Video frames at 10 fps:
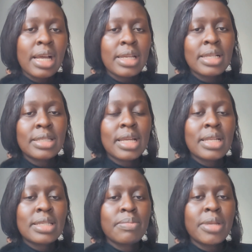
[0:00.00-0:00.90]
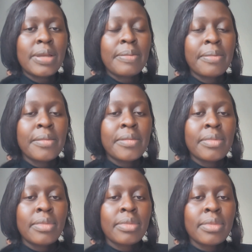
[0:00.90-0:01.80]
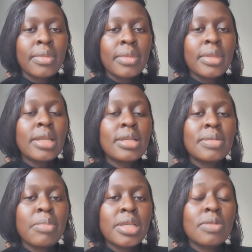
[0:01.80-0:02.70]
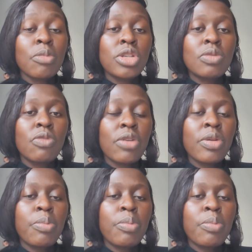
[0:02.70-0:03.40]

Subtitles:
understands me. That is most very